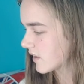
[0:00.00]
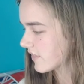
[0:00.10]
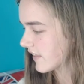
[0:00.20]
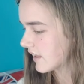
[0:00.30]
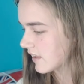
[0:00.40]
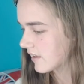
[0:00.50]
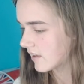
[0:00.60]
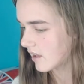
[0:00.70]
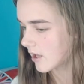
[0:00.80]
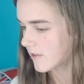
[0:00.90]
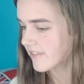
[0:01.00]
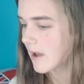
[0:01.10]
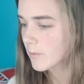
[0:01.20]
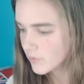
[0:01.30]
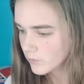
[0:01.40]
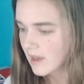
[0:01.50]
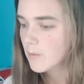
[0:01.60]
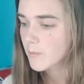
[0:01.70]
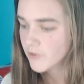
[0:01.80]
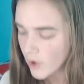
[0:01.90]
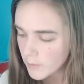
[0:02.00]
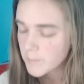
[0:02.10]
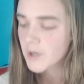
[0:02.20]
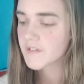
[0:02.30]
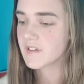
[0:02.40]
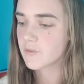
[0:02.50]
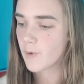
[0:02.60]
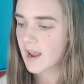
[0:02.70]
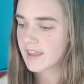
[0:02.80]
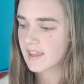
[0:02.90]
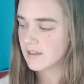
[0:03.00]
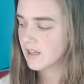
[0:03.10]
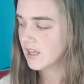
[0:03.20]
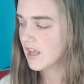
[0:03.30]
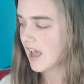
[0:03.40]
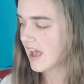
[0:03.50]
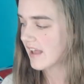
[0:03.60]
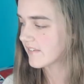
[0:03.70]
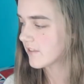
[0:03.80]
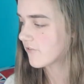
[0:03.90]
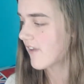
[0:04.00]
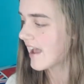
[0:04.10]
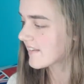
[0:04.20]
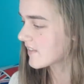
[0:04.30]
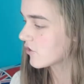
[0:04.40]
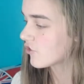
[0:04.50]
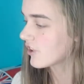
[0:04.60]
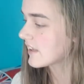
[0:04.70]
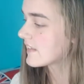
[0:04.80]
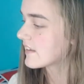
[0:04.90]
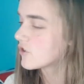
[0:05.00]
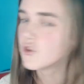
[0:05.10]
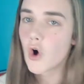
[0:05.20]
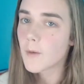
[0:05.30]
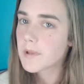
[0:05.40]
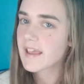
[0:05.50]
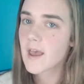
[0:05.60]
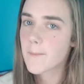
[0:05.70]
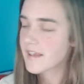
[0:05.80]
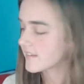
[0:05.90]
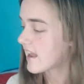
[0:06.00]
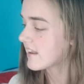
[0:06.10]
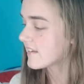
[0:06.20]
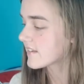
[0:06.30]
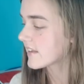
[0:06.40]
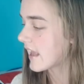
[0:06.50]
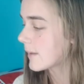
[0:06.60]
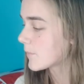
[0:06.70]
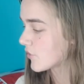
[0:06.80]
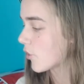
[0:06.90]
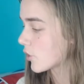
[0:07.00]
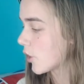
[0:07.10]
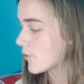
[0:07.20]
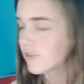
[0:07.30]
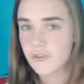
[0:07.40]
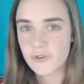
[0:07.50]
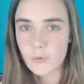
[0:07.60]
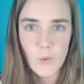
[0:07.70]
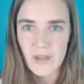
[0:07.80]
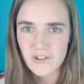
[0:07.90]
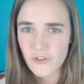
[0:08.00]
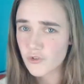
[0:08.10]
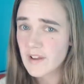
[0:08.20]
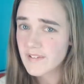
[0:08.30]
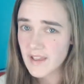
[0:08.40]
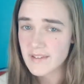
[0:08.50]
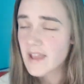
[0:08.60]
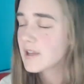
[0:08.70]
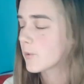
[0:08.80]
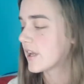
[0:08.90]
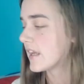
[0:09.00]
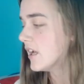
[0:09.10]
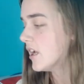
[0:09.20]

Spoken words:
I think. That one was on Barty's racket. And the fact that she did not play her best tennis and came so close to winning in straight sets anyway